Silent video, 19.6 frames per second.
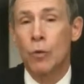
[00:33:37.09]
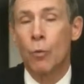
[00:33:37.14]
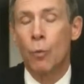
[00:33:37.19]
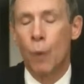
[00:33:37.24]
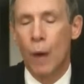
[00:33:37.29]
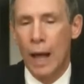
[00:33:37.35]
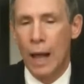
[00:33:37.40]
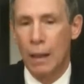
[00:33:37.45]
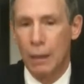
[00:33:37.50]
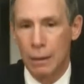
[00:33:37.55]

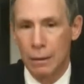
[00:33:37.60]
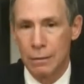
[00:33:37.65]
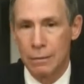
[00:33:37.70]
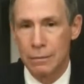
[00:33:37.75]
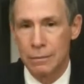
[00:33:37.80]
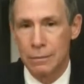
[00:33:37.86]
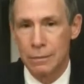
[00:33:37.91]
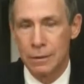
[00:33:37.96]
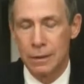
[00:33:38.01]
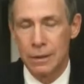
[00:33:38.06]
well.
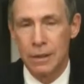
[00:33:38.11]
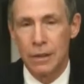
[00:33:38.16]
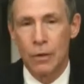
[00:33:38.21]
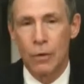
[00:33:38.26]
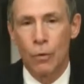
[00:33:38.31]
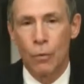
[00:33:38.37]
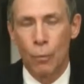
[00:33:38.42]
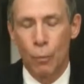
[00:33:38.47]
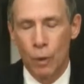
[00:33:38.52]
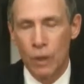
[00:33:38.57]

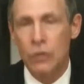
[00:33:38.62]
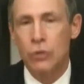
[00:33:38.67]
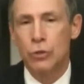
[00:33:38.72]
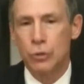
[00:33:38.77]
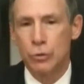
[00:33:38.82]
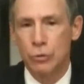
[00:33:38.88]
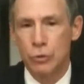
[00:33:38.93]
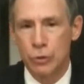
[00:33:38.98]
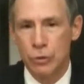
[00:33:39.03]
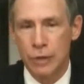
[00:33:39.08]
Once
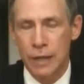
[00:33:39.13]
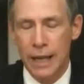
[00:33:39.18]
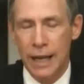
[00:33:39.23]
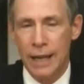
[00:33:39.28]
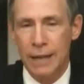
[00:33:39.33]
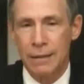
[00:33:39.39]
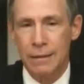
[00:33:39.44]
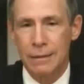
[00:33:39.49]
you do that,